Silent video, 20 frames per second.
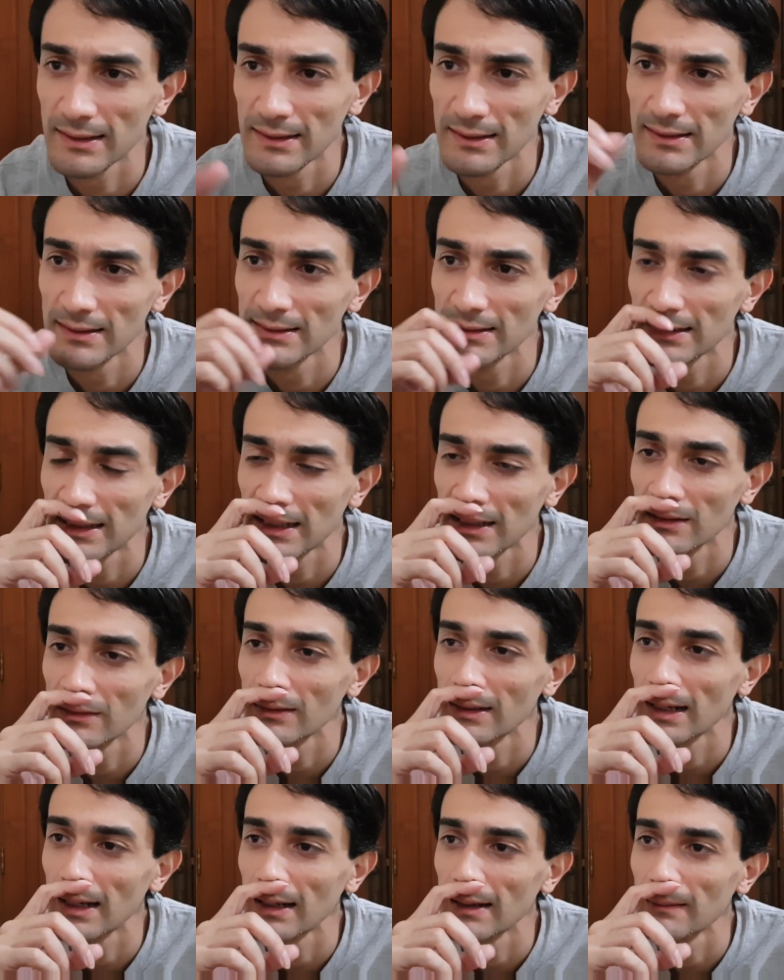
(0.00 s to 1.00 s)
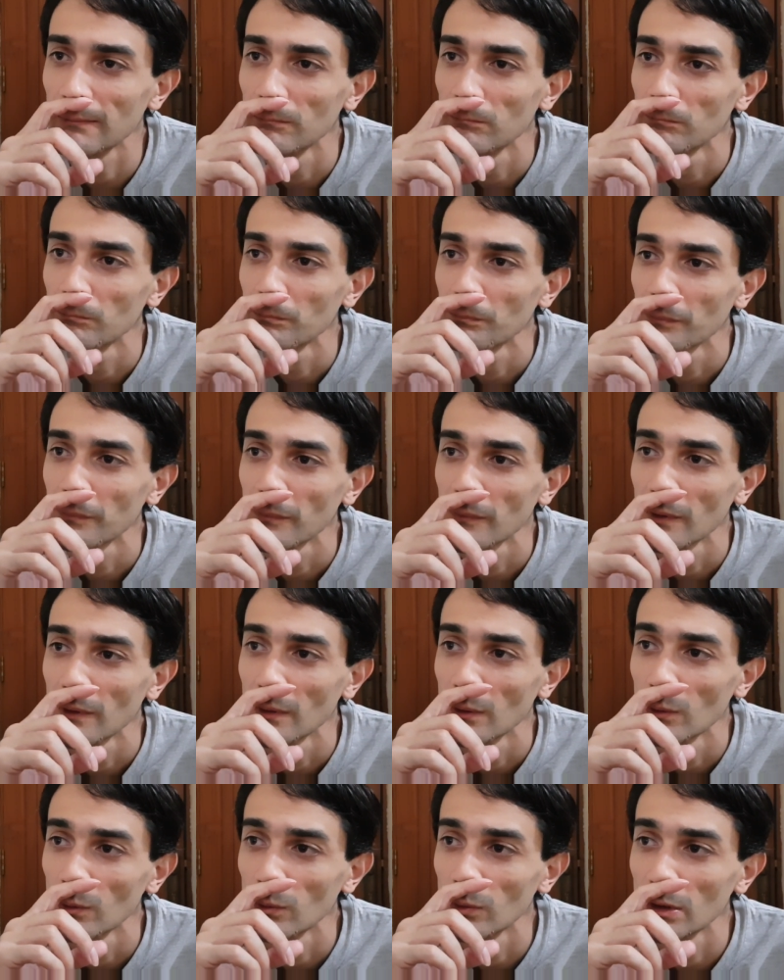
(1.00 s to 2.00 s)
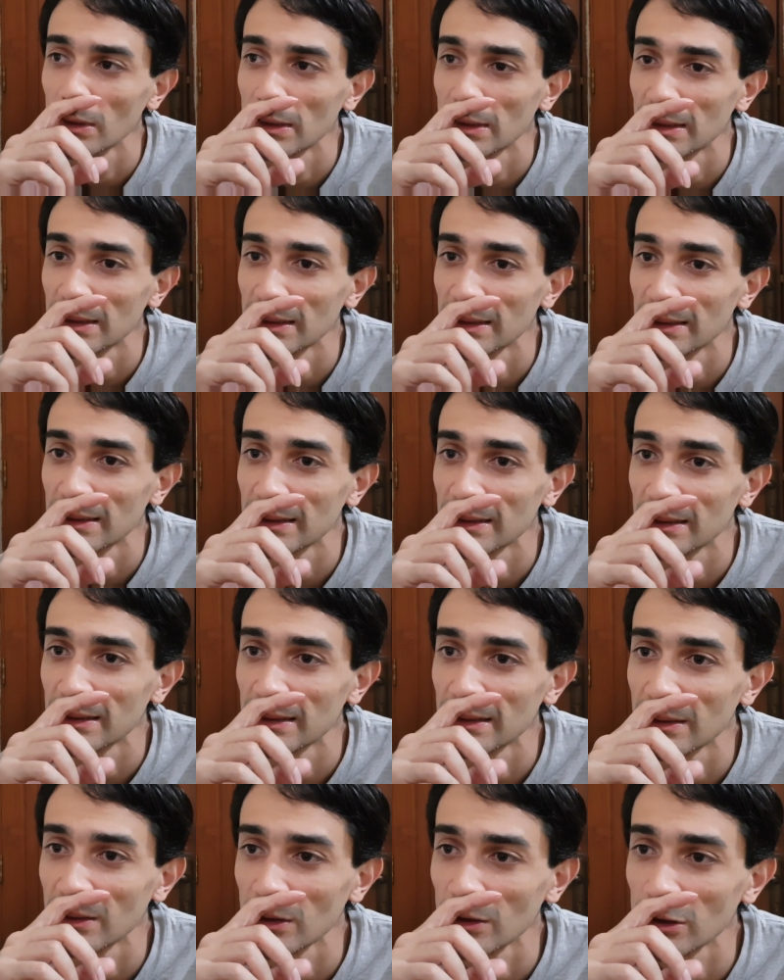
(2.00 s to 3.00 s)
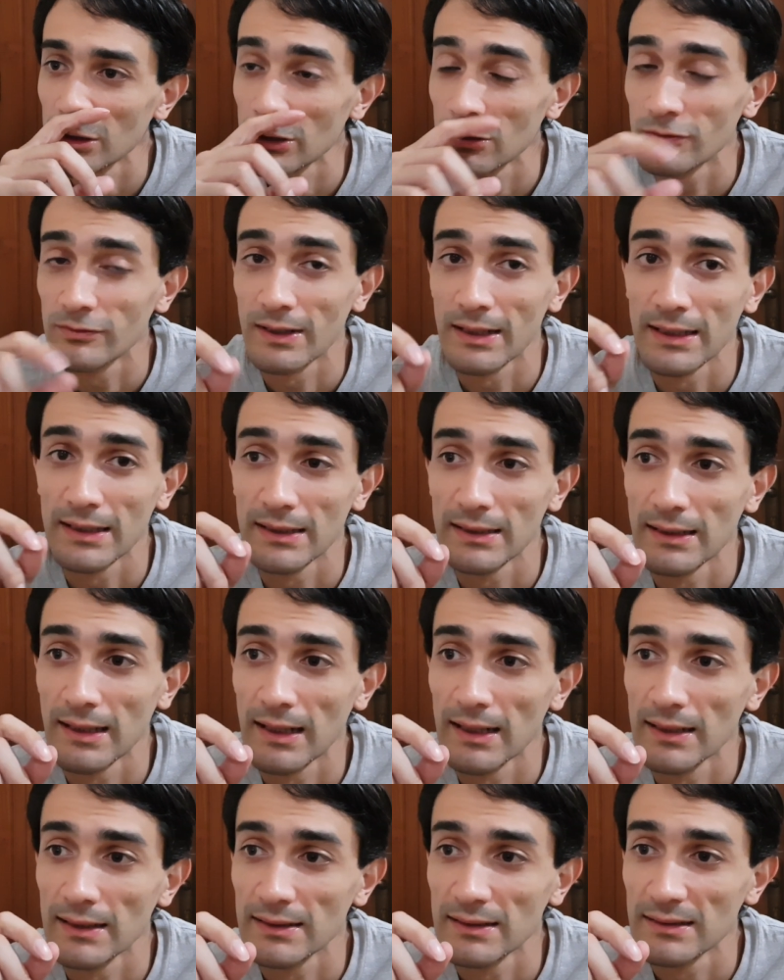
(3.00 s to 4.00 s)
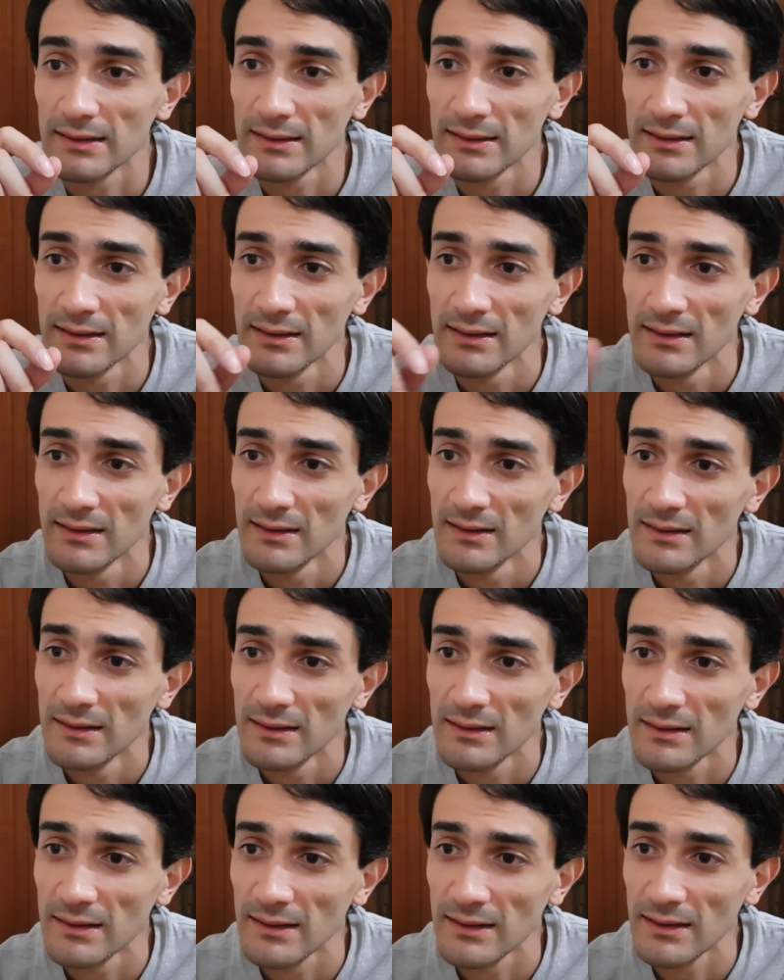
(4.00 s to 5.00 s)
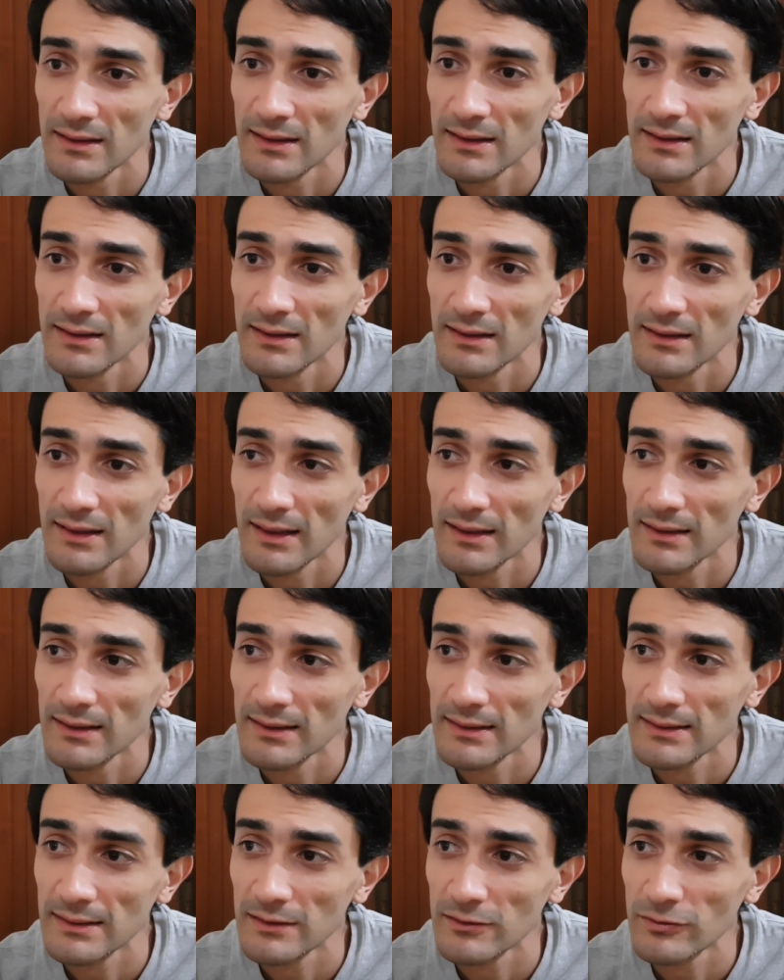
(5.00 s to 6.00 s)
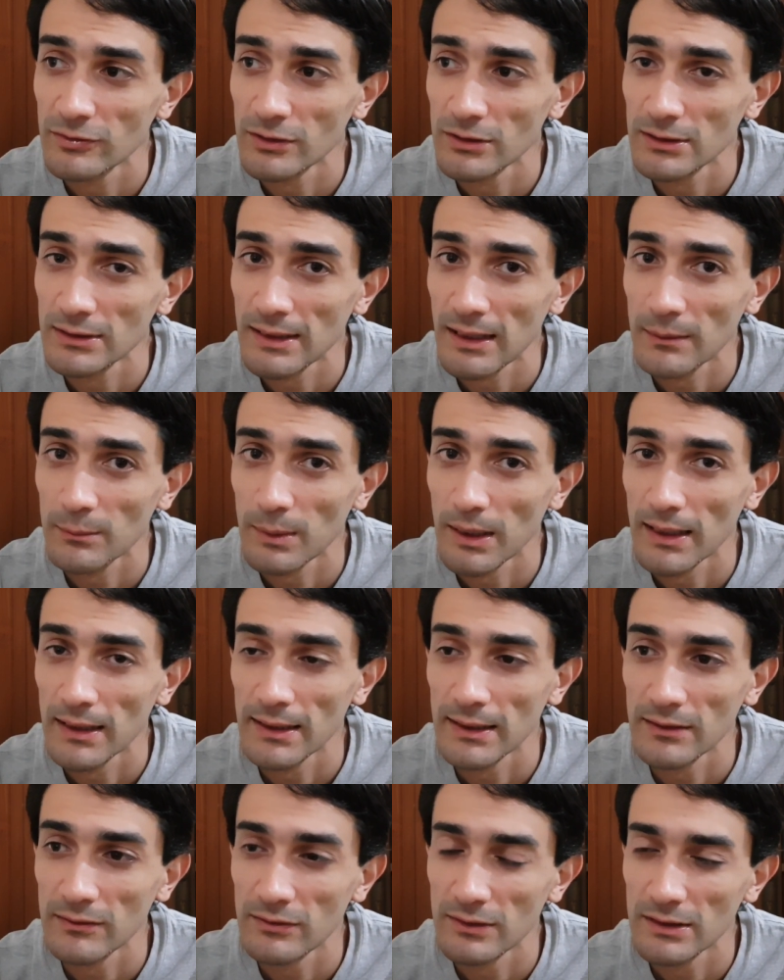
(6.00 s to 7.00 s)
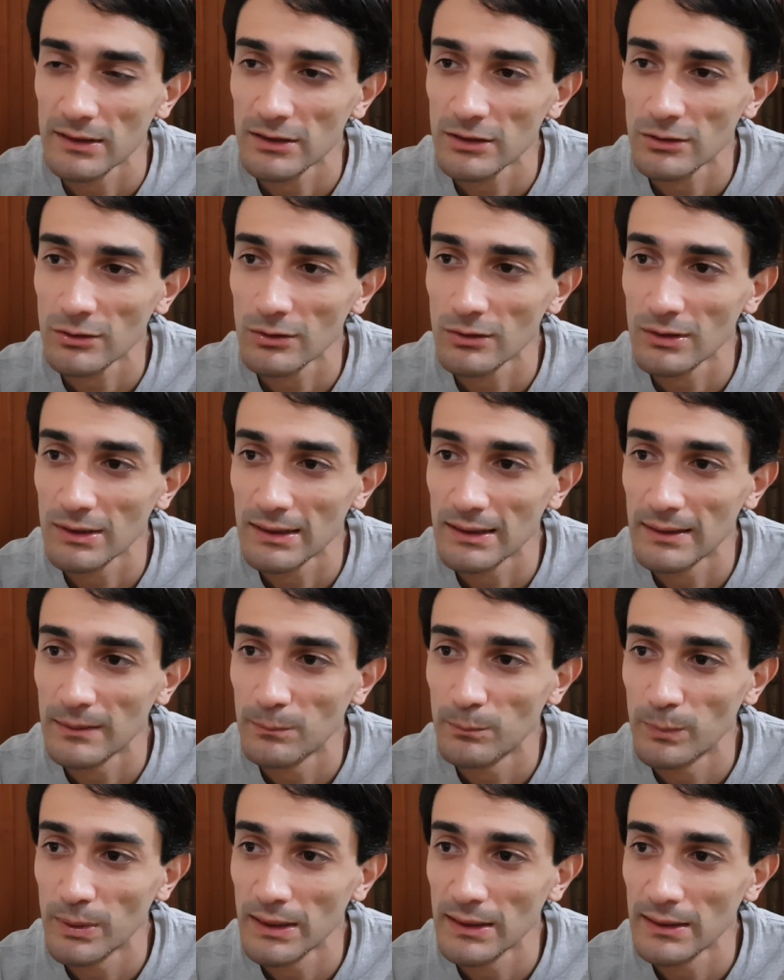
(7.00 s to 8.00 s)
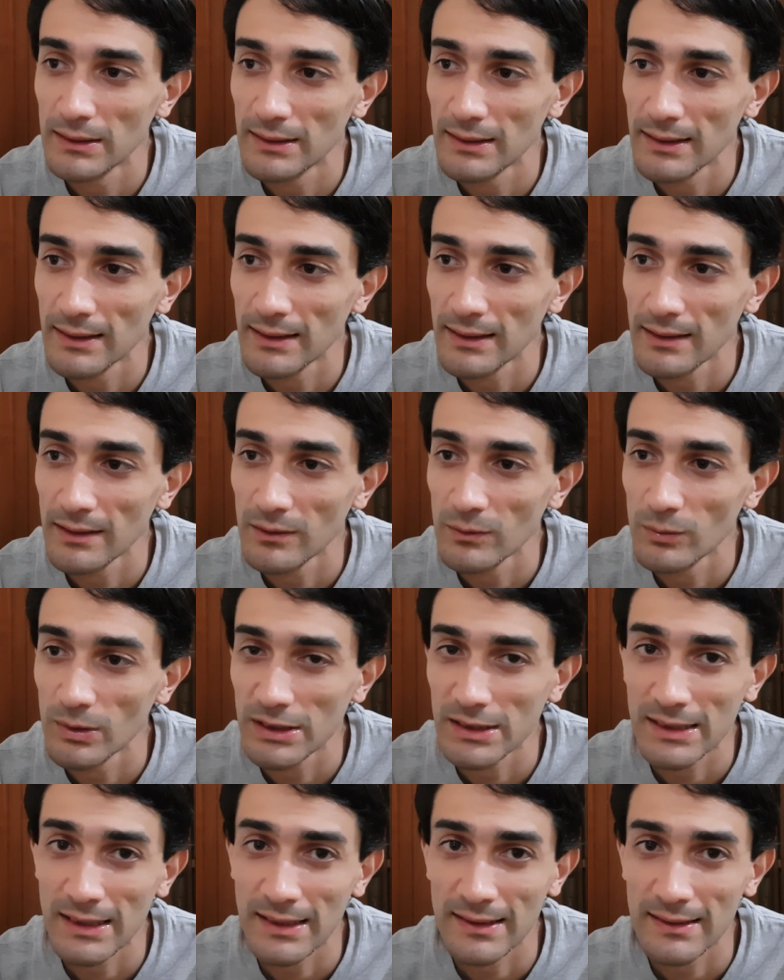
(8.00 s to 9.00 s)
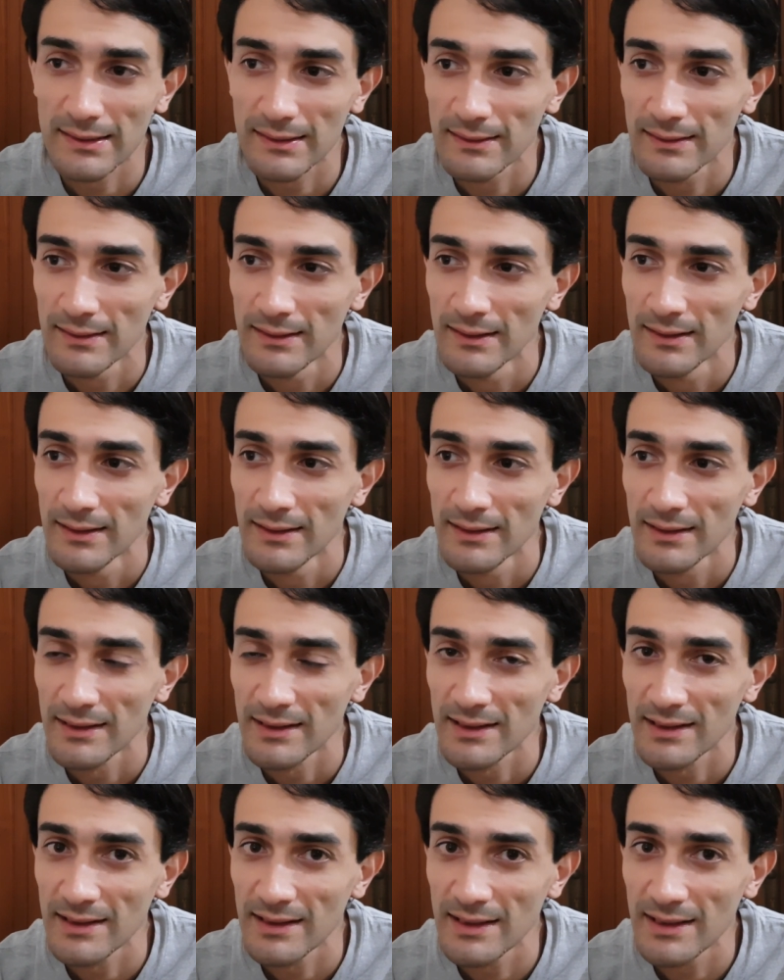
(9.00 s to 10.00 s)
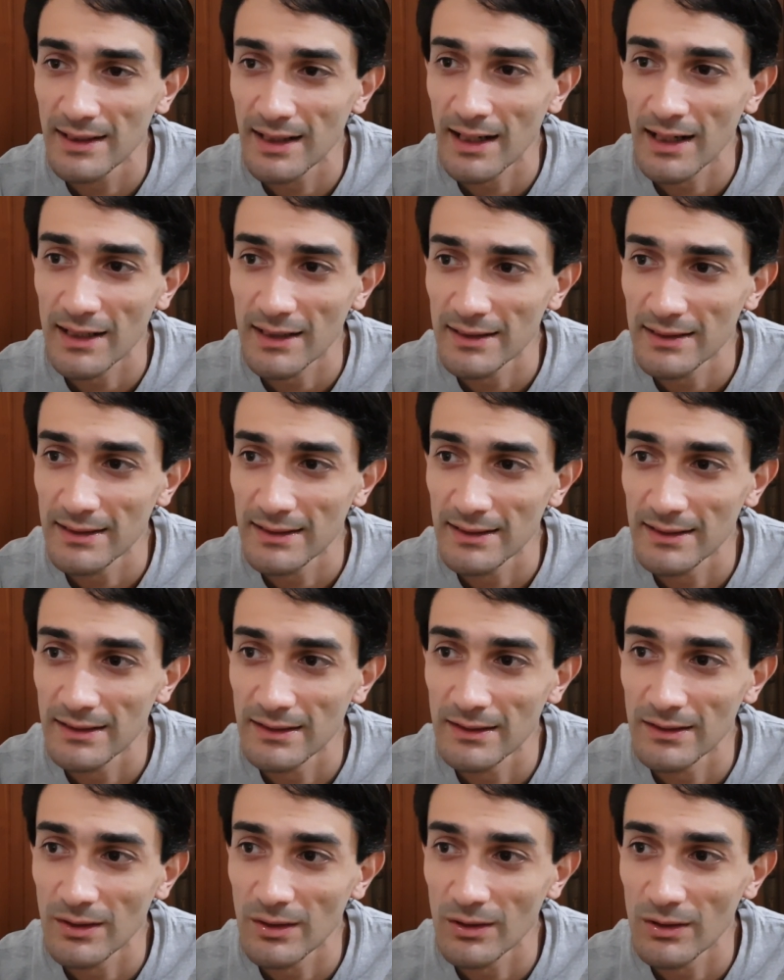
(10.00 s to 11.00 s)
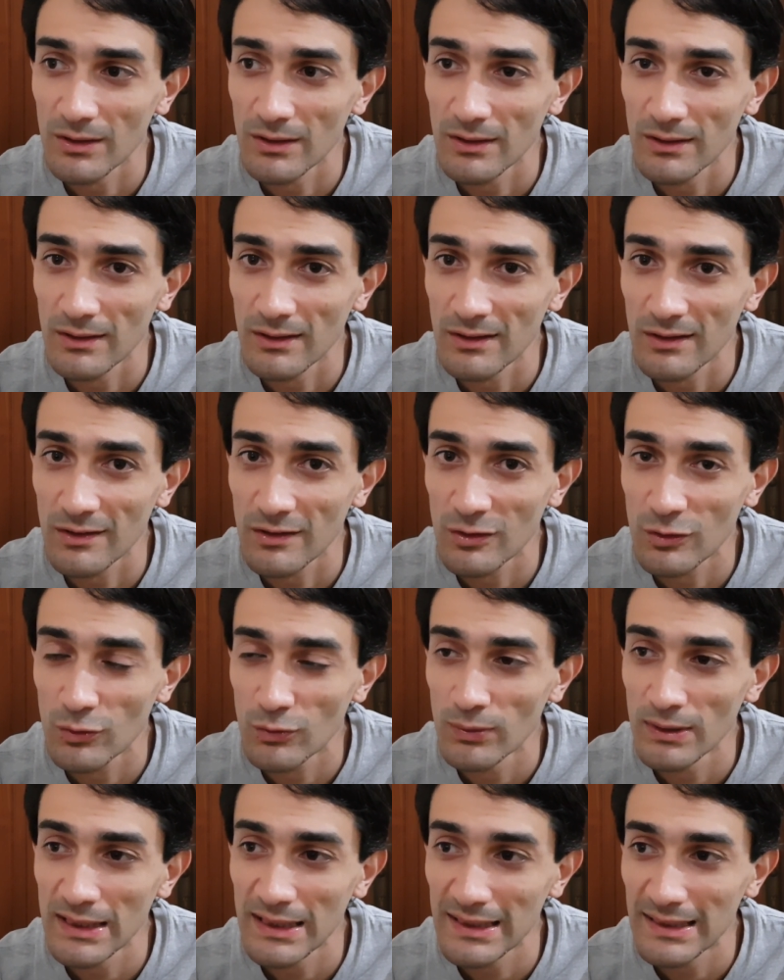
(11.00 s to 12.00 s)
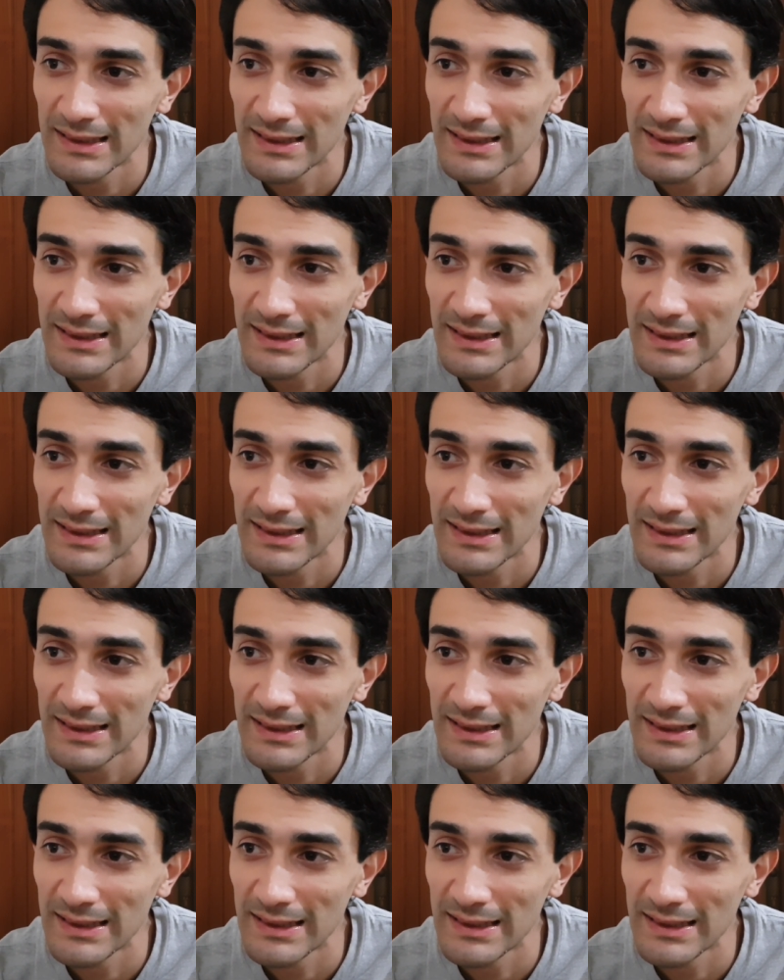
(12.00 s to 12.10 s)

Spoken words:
in this area, which is also very nice, and it's the first time I even saw a building which had a garden on 3